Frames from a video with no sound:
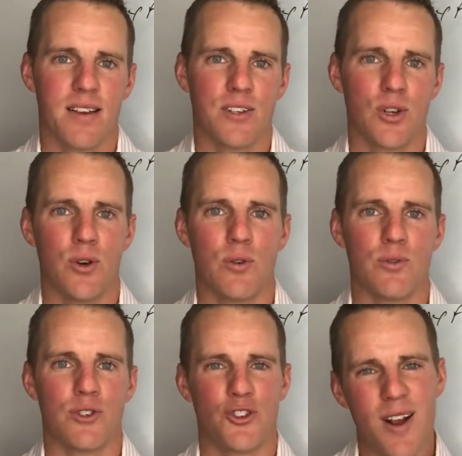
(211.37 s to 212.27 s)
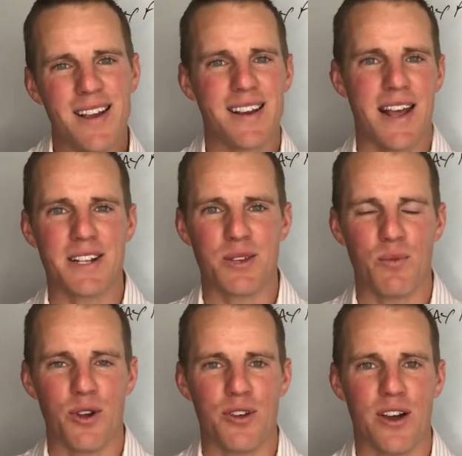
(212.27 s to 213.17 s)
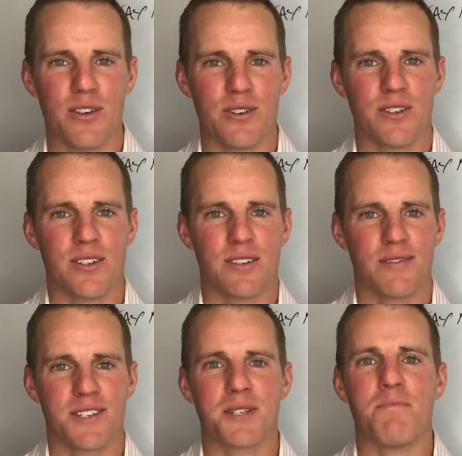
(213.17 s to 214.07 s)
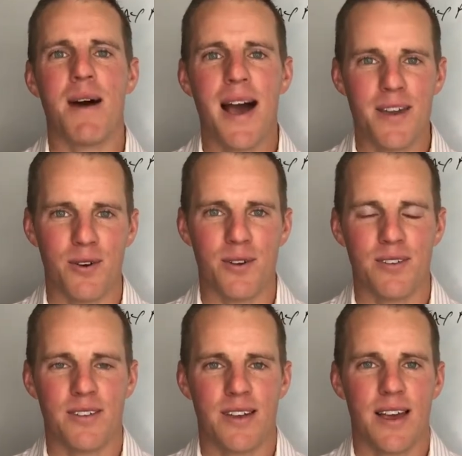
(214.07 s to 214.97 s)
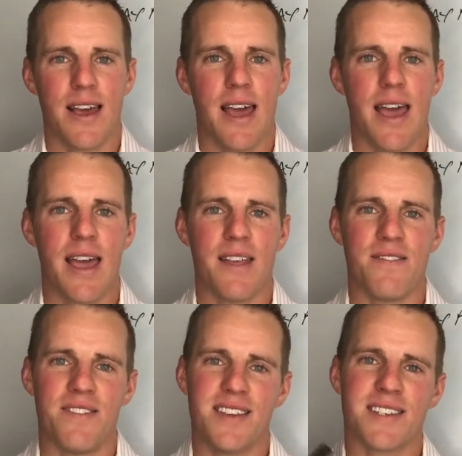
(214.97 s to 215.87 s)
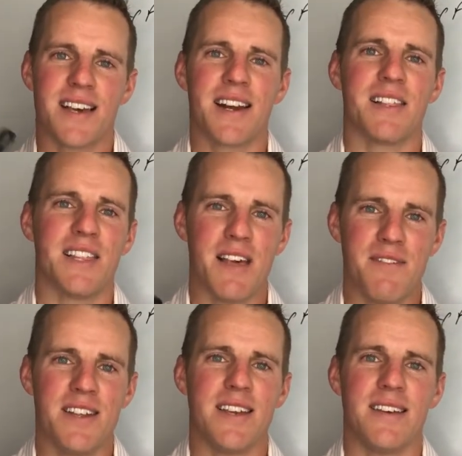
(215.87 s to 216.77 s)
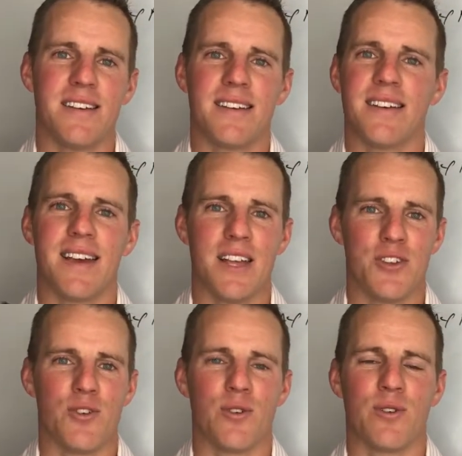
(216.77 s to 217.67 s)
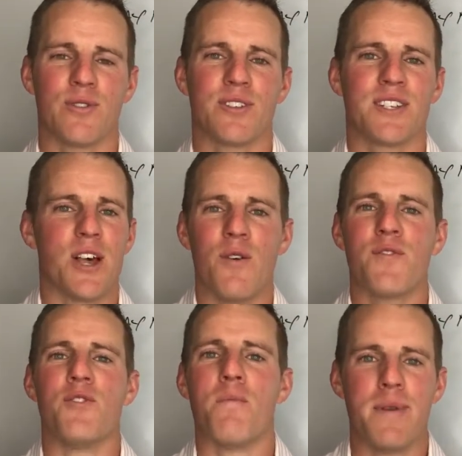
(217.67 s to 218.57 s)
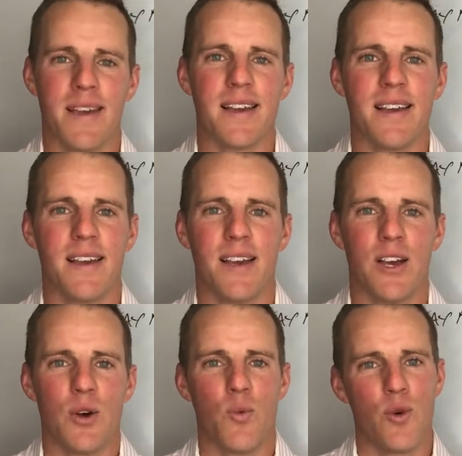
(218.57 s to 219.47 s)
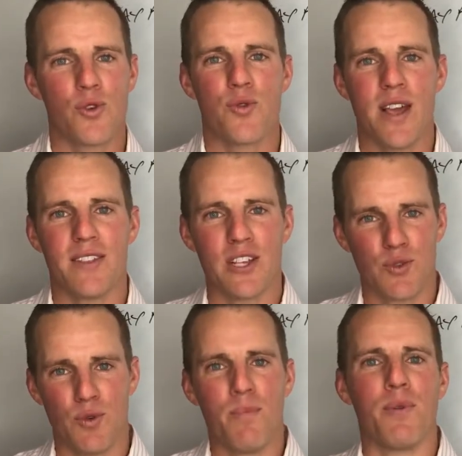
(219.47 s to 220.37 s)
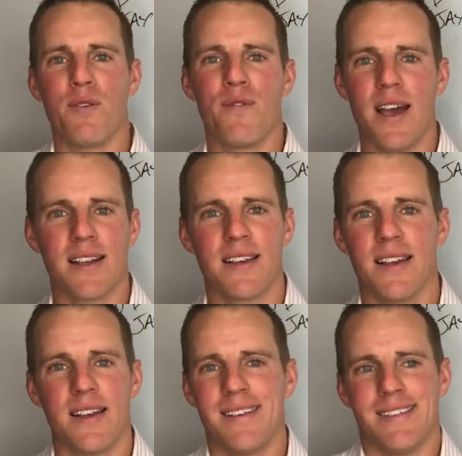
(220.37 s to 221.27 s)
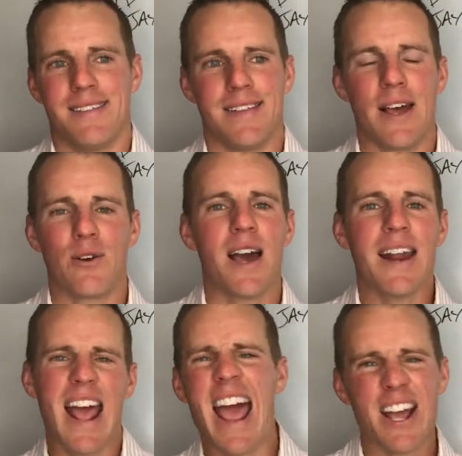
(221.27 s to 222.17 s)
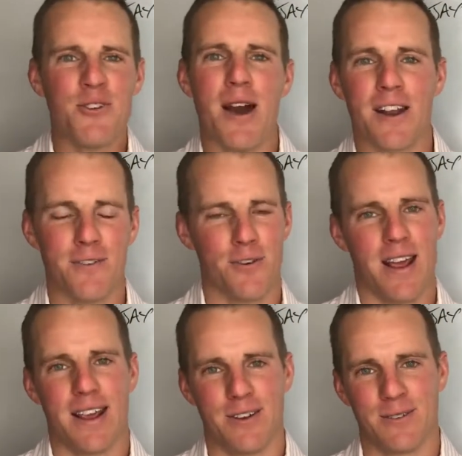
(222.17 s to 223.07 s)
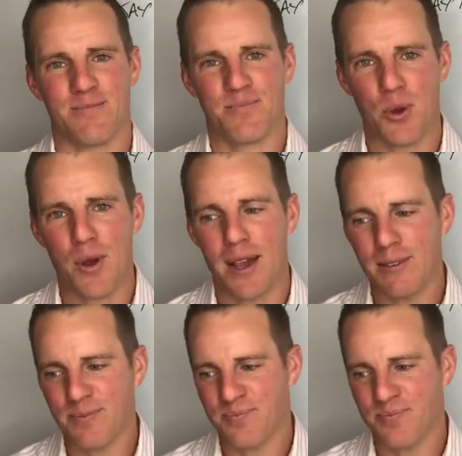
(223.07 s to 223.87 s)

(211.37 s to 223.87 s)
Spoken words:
So try connecting with others, smile, and this kind of levity in yourself and your being will create this ripple effect that'll kind of hack you out of your anger, okay?